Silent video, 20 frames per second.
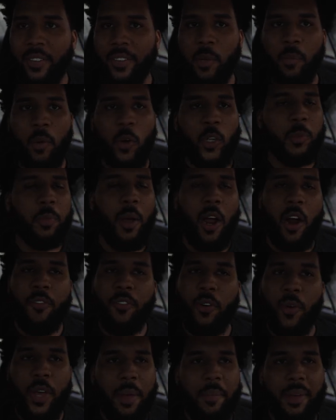the most
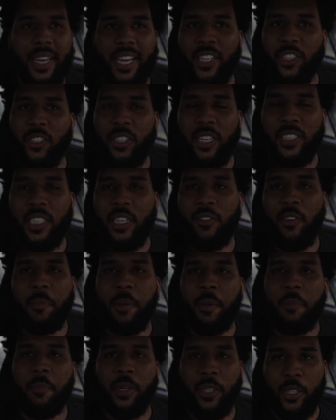powerful Hemi engine that's ever
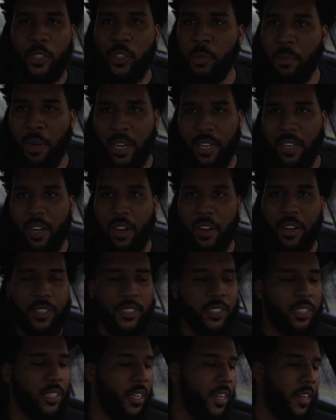been produced by
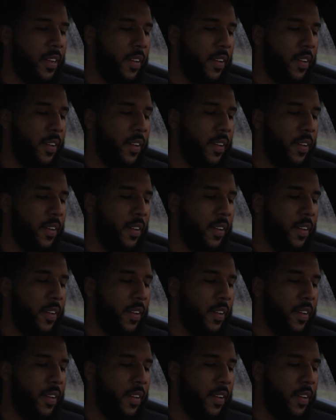Dodge,